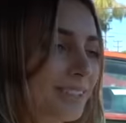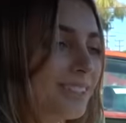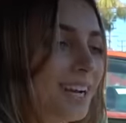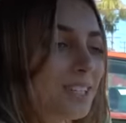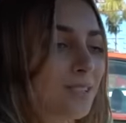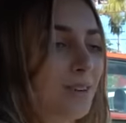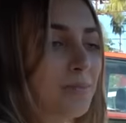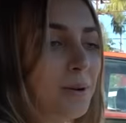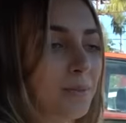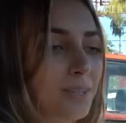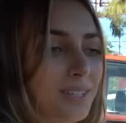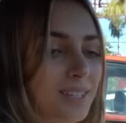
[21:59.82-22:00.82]
Lots of great
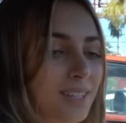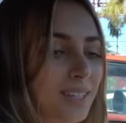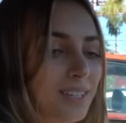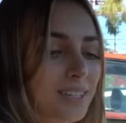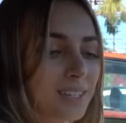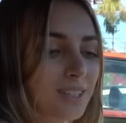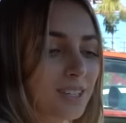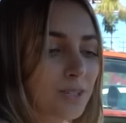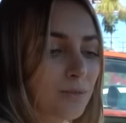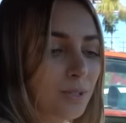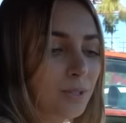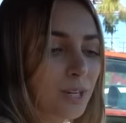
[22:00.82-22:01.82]
memories in this.
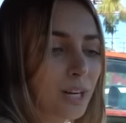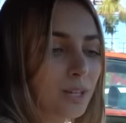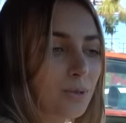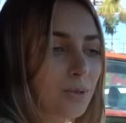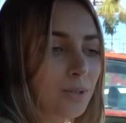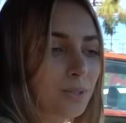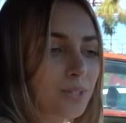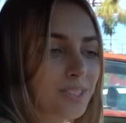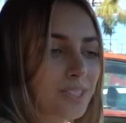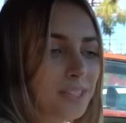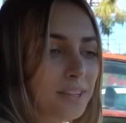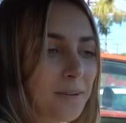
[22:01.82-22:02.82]
It's really kind of cool to
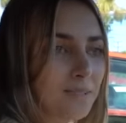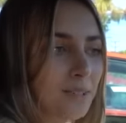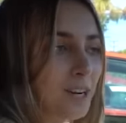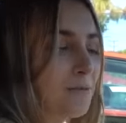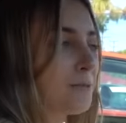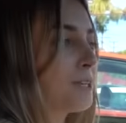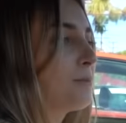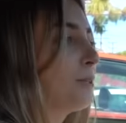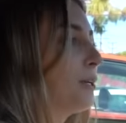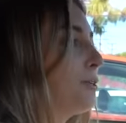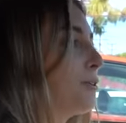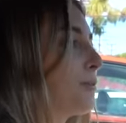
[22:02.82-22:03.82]
see what I've been
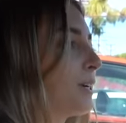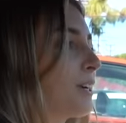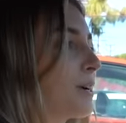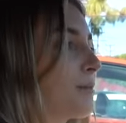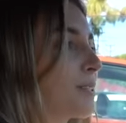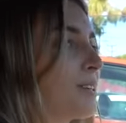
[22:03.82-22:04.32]
able to do with my grandma's